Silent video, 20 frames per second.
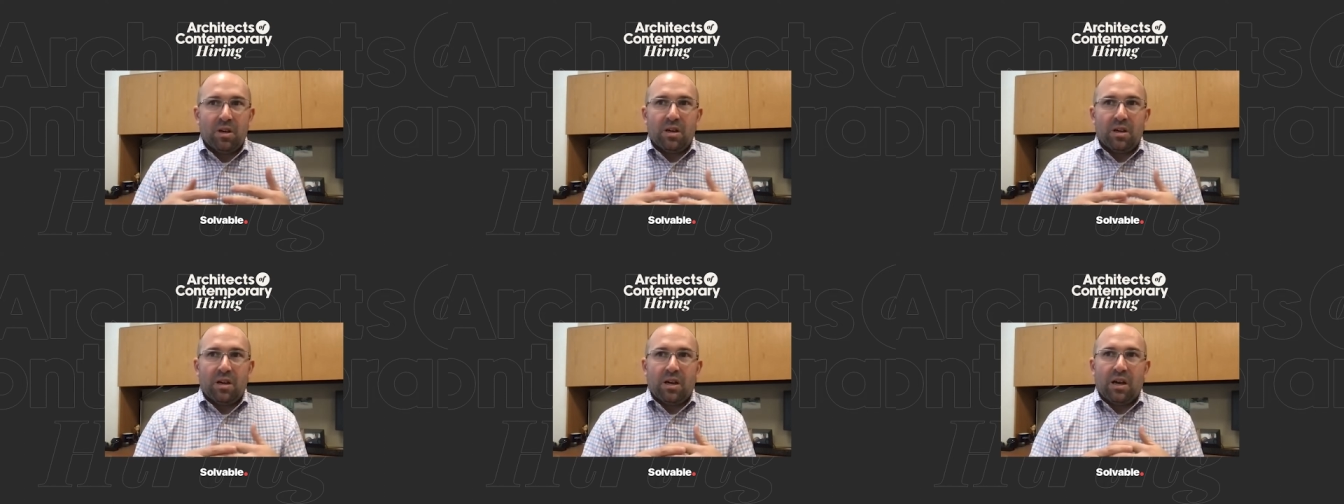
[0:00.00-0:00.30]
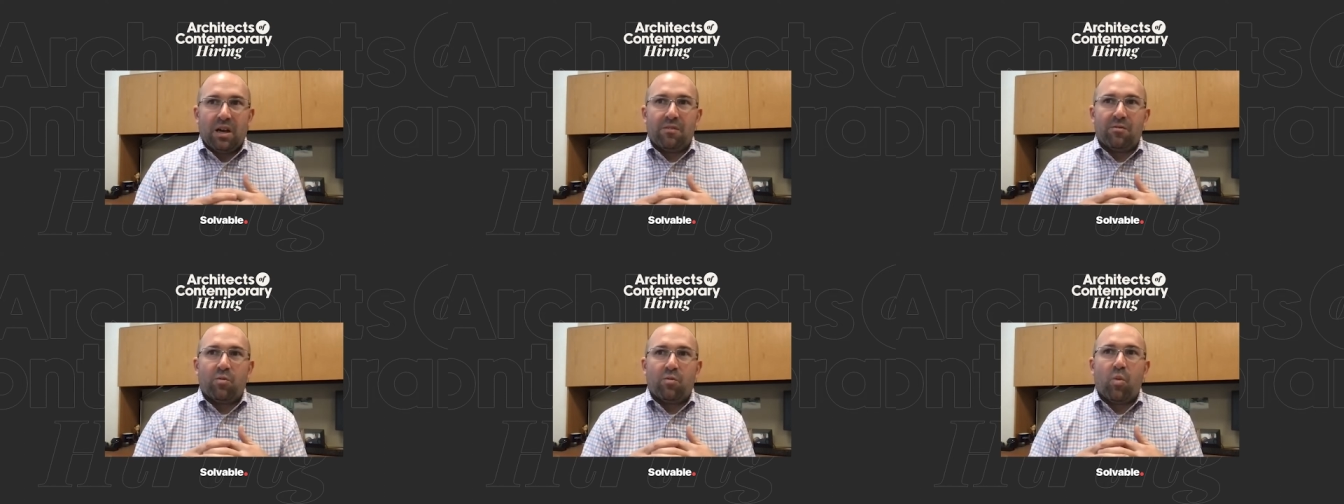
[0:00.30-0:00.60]

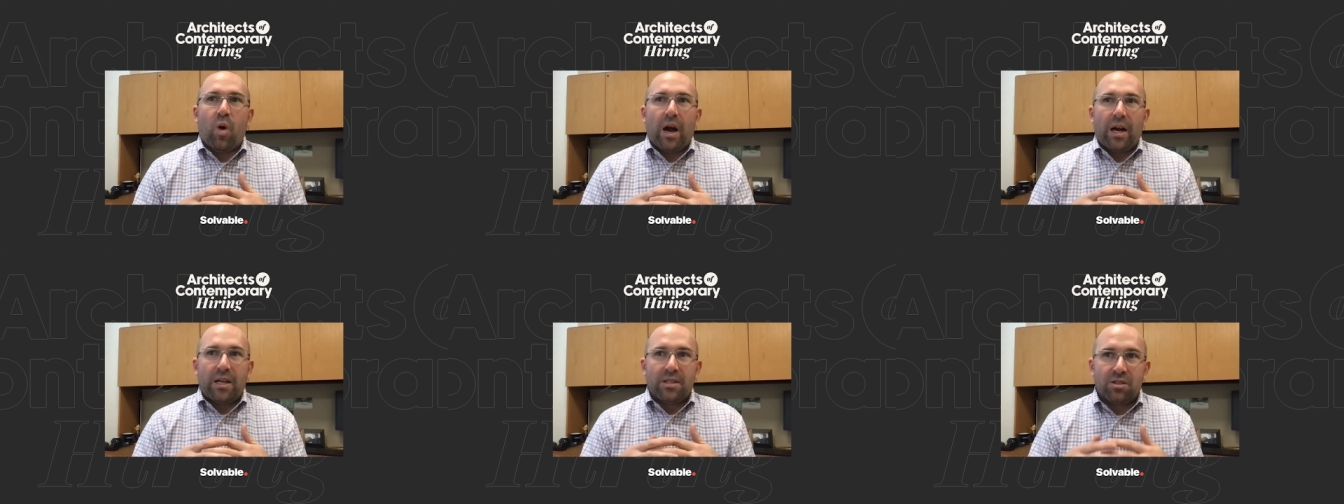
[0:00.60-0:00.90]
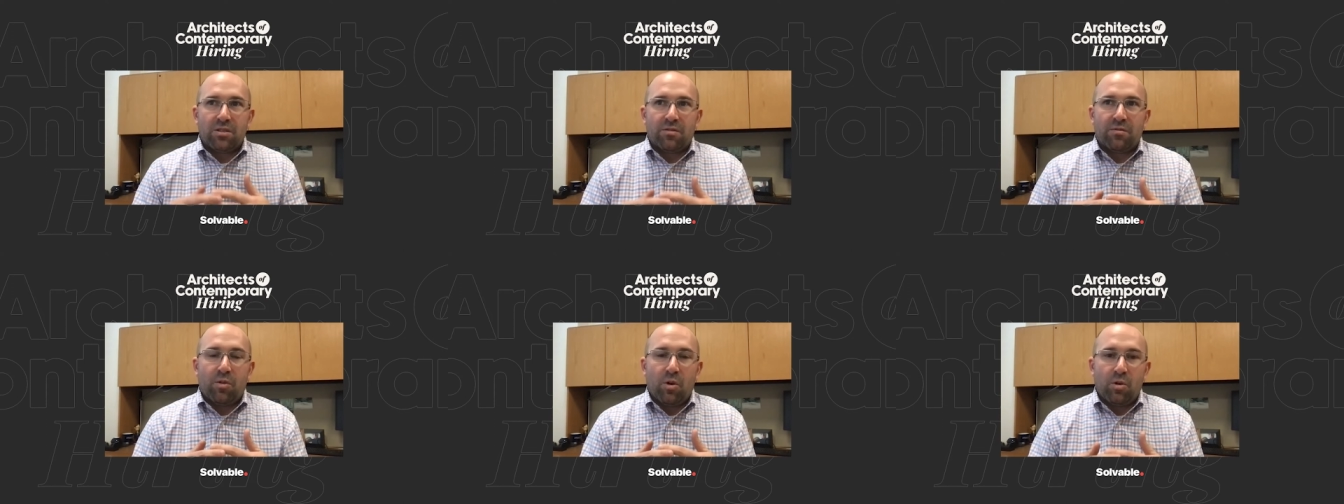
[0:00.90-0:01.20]
I've
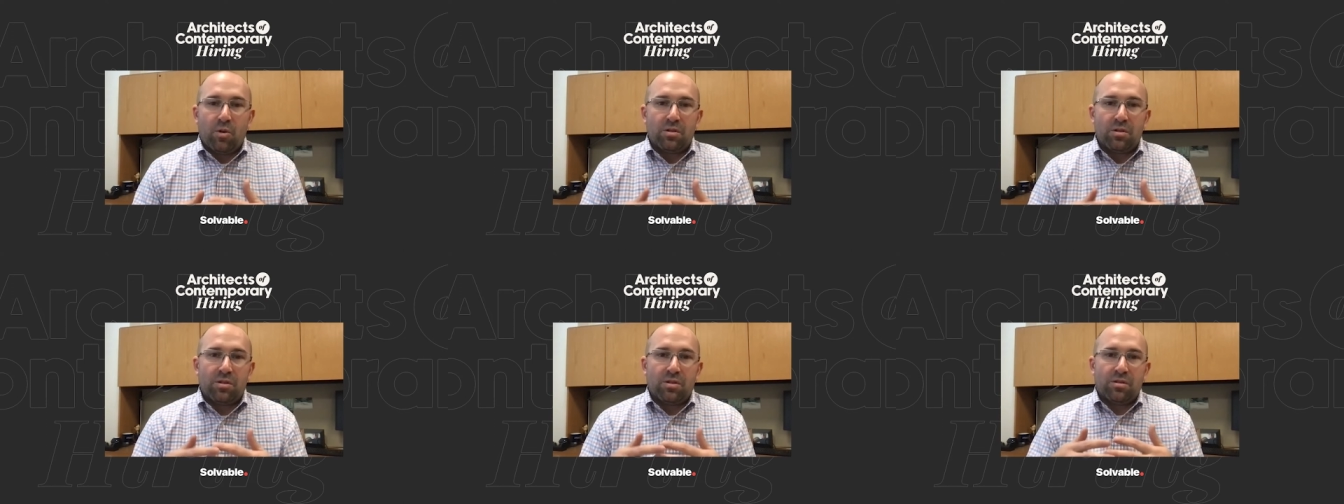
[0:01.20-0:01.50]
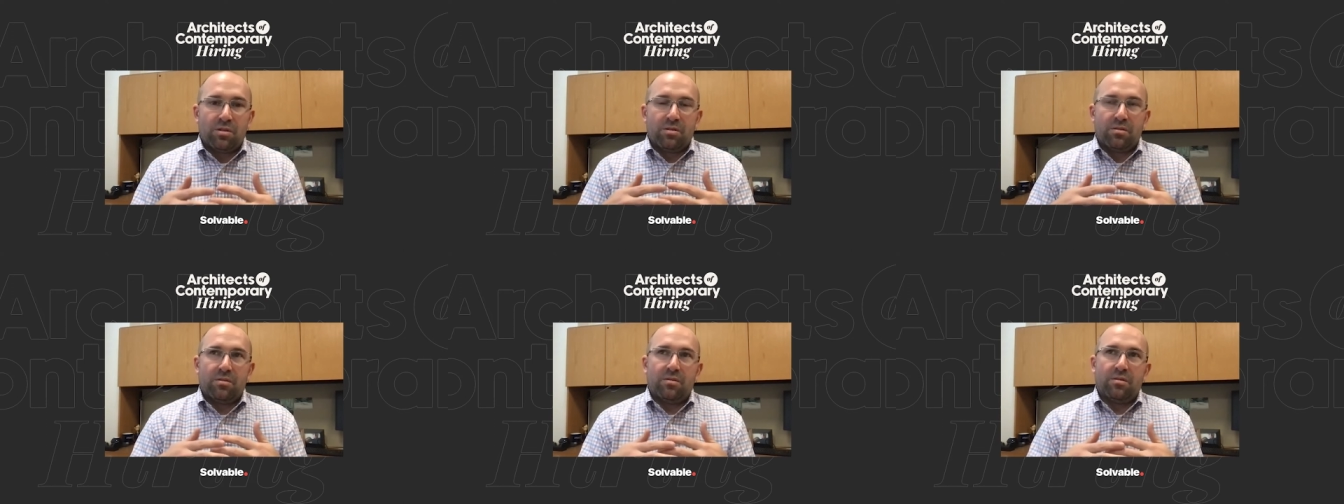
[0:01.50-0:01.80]
watched
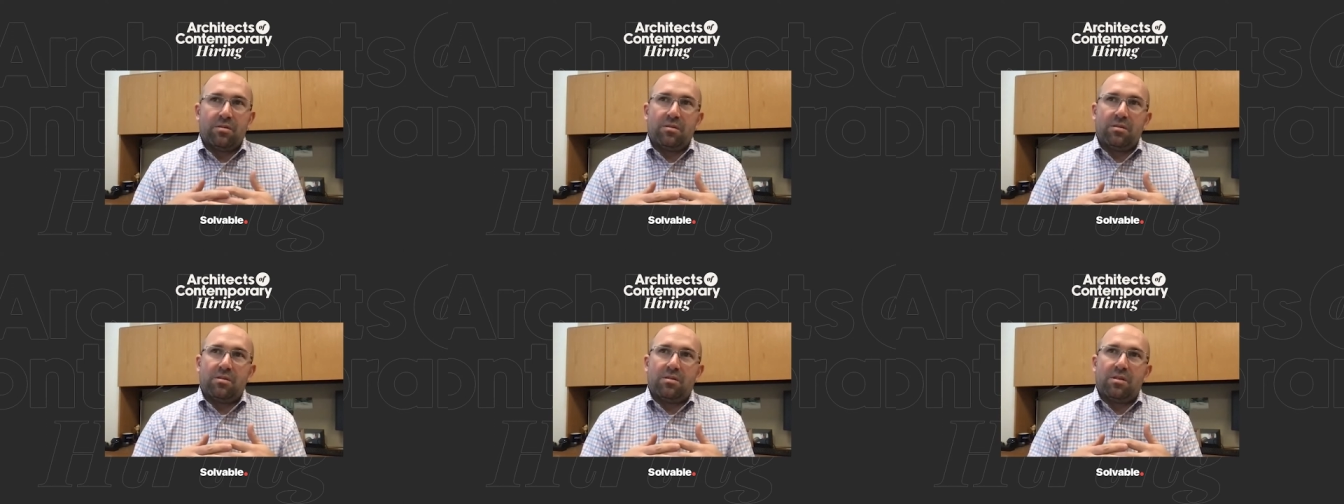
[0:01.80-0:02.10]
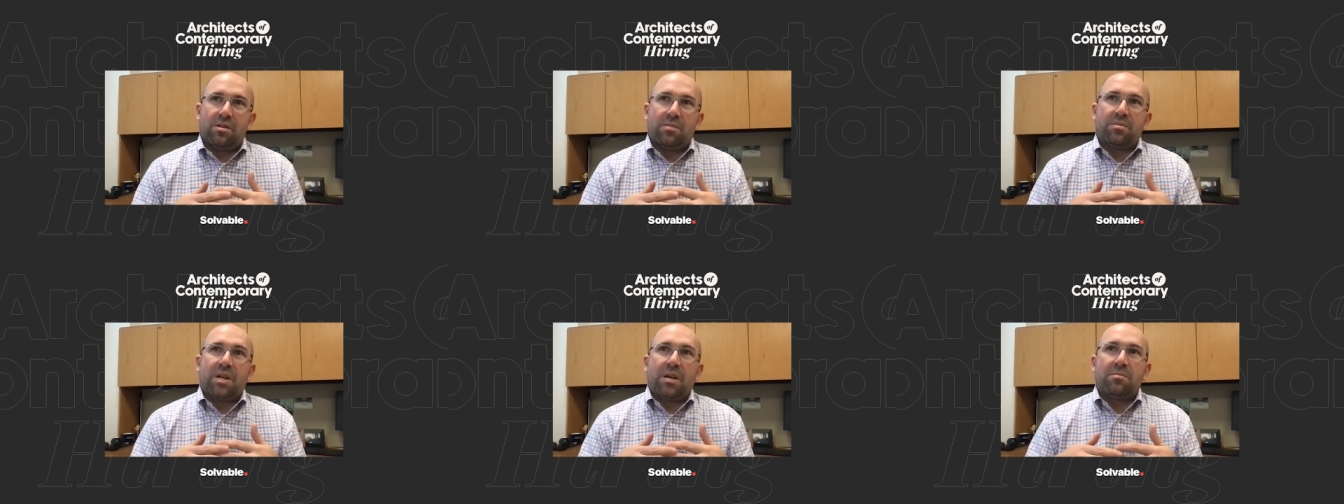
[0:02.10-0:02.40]
folks
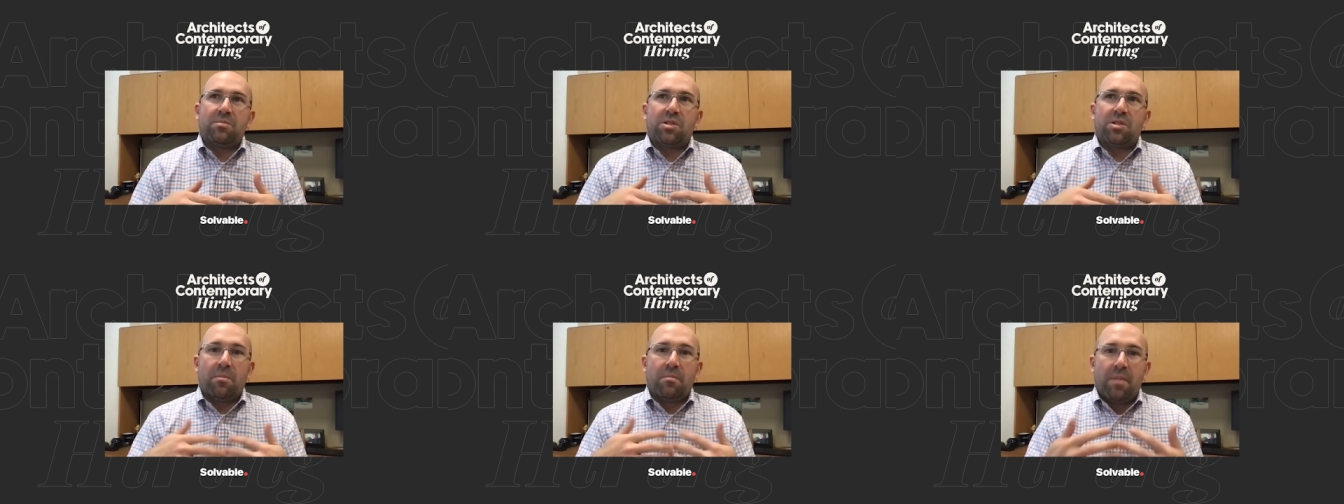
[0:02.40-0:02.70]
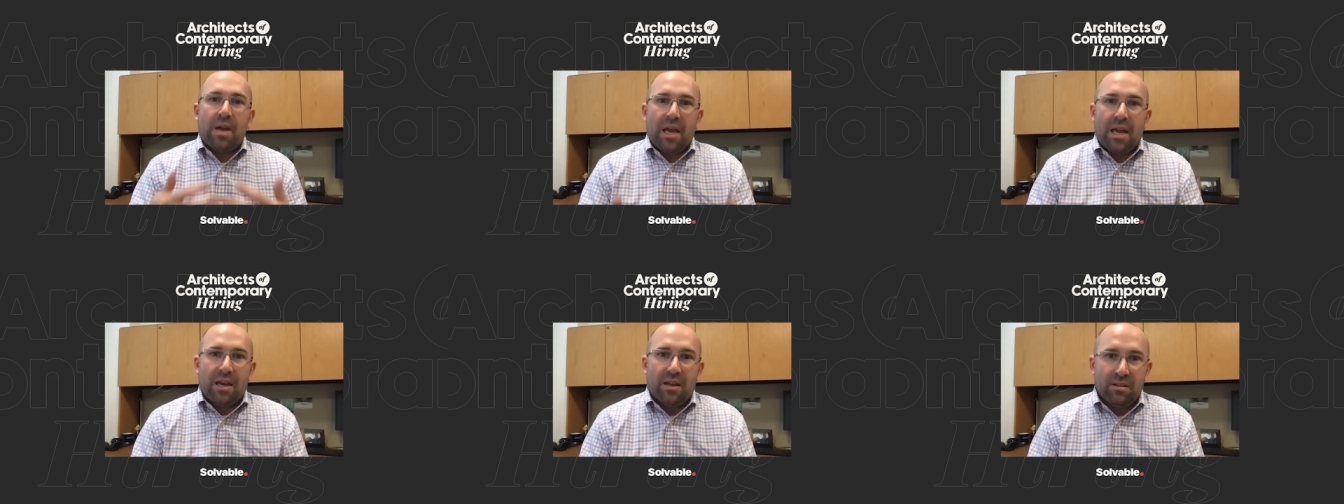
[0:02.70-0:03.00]
sometimes
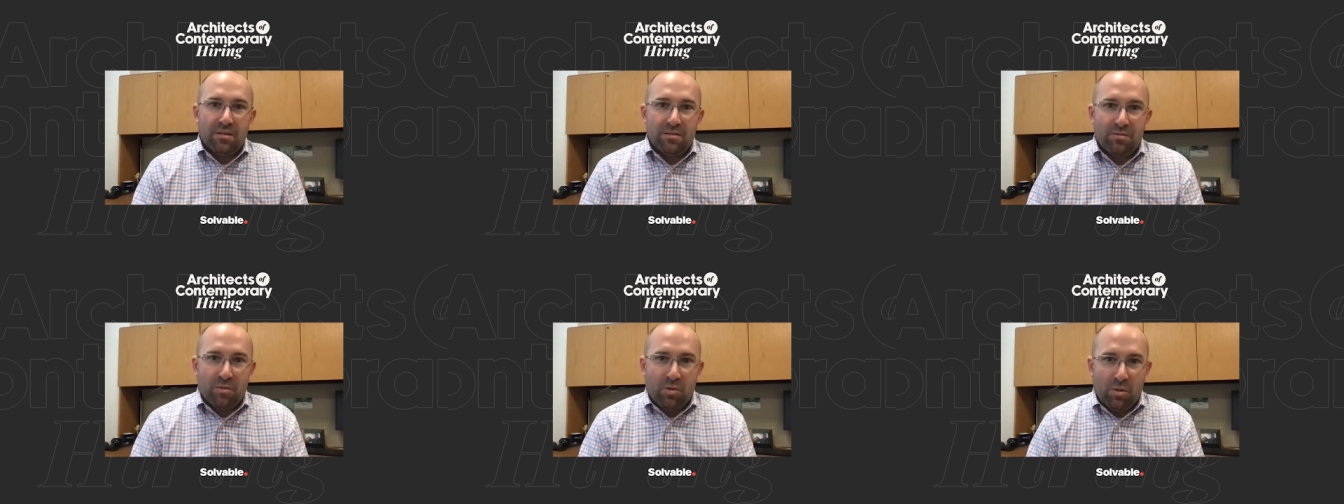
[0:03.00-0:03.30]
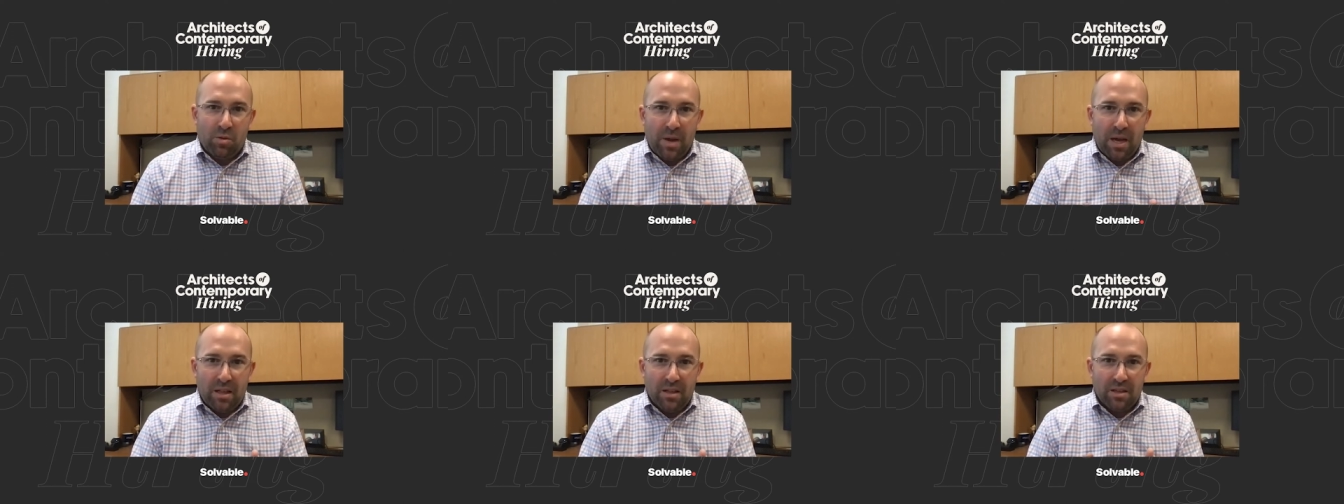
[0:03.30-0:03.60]
demand
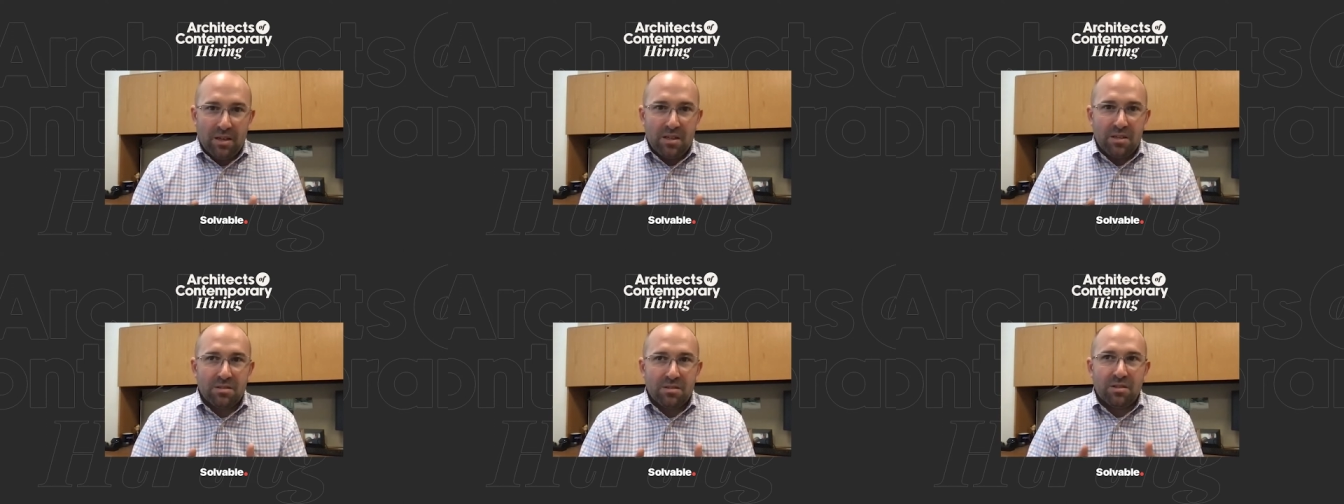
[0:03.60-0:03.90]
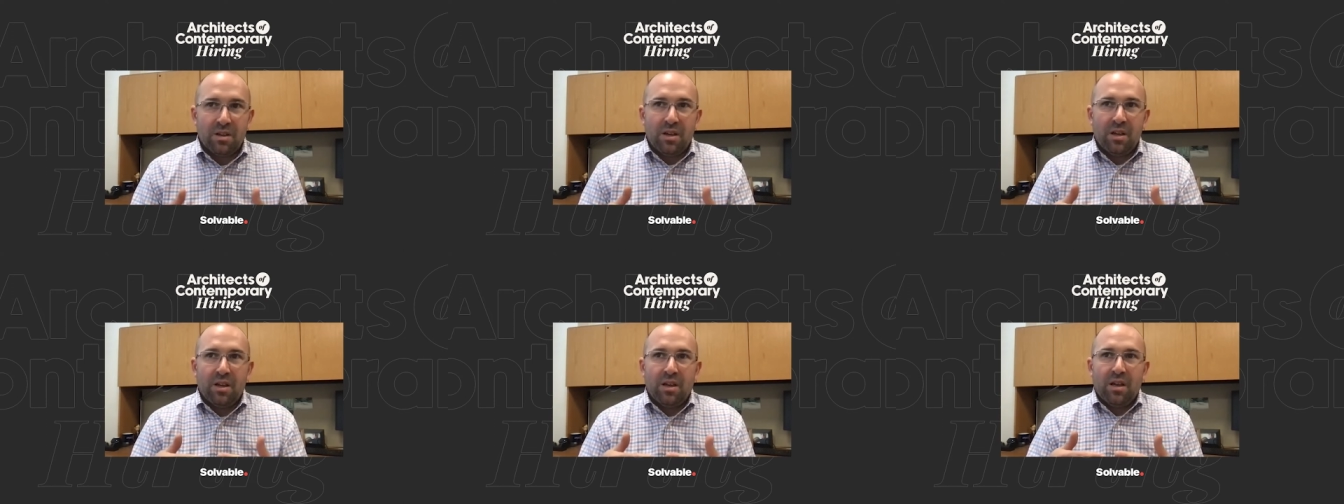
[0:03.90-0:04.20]
formalities.